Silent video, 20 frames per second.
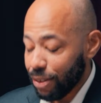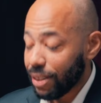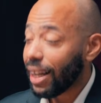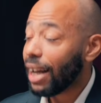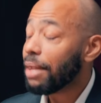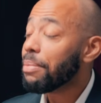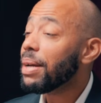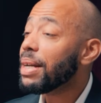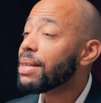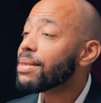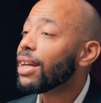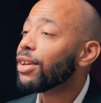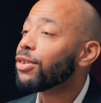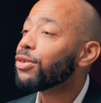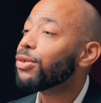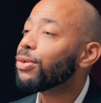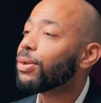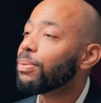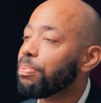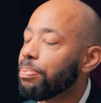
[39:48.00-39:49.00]
that means
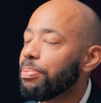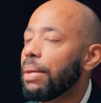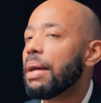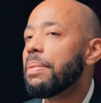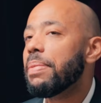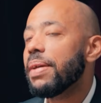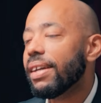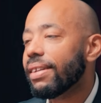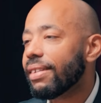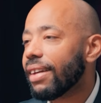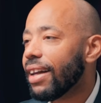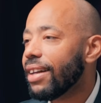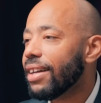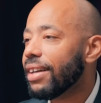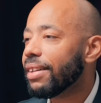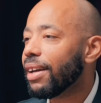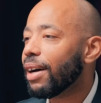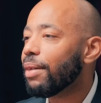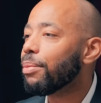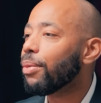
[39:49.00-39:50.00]
that you maybe
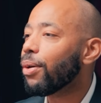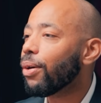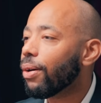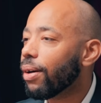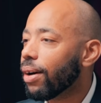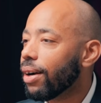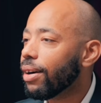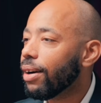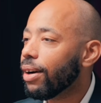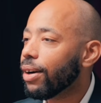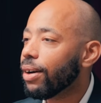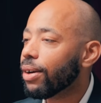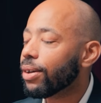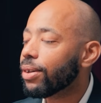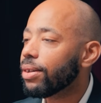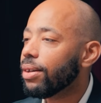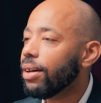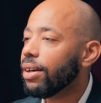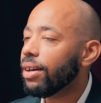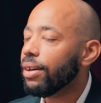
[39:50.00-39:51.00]
Italians are more
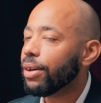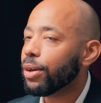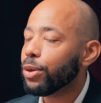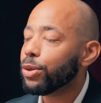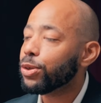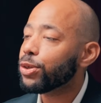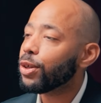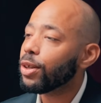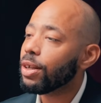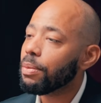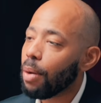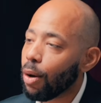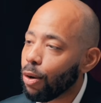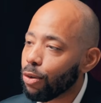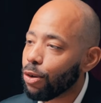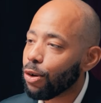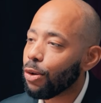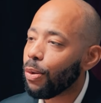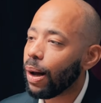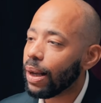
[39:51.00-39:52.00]
concerned
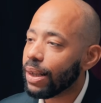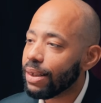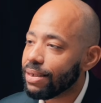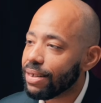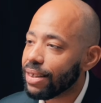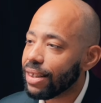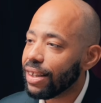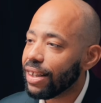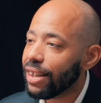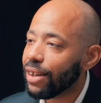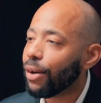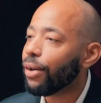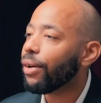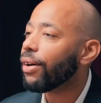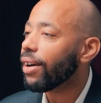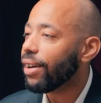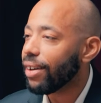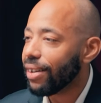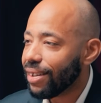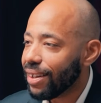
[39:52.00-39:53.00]
about the quality
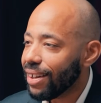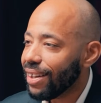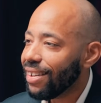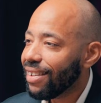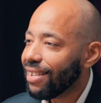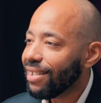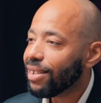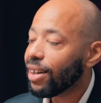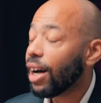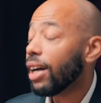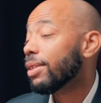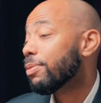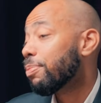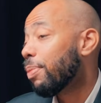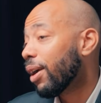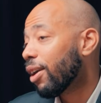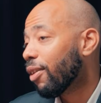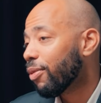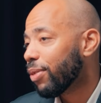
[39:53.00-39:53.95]
or as part